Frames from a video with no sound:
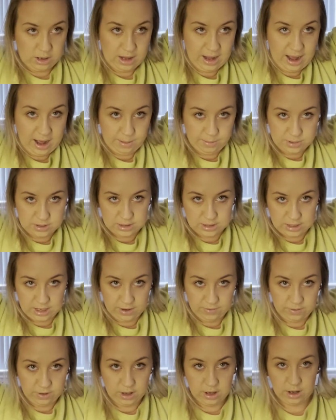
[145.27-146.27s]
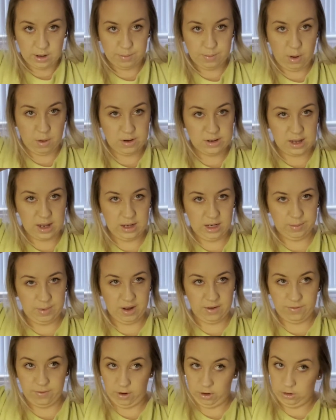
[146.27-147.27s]
helps to give your ponytail a bit
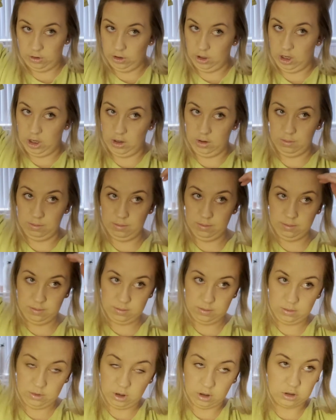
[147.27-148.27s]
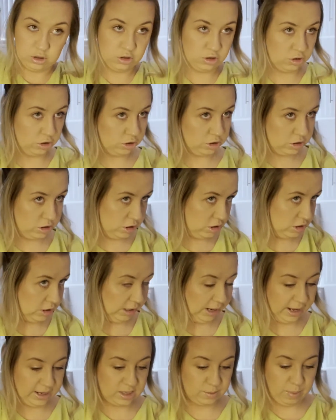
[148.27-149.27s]
of volume, not just
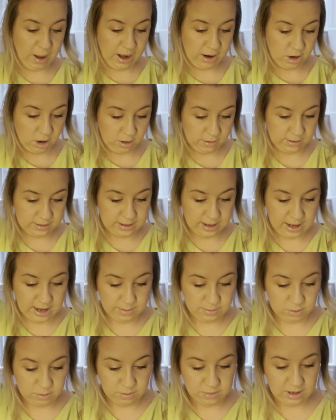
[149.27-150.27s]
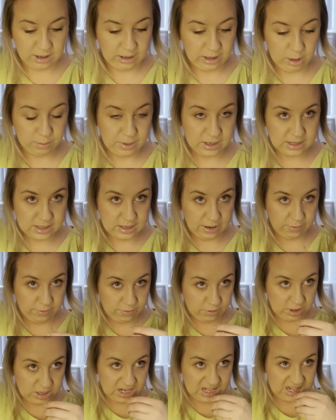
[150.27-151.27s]
slicked back all the time, something a little bit
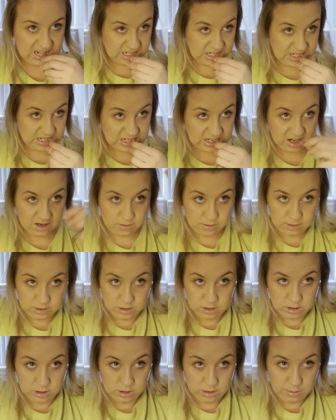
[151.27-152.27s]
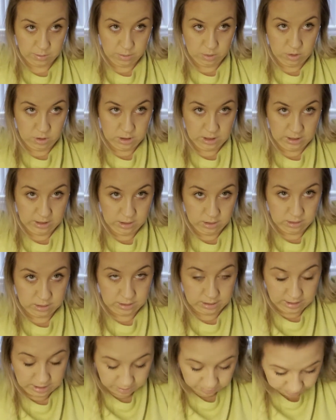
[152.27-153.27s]
different. I'm going to put a little
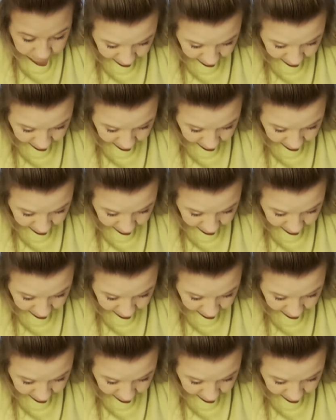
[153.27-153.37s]
clip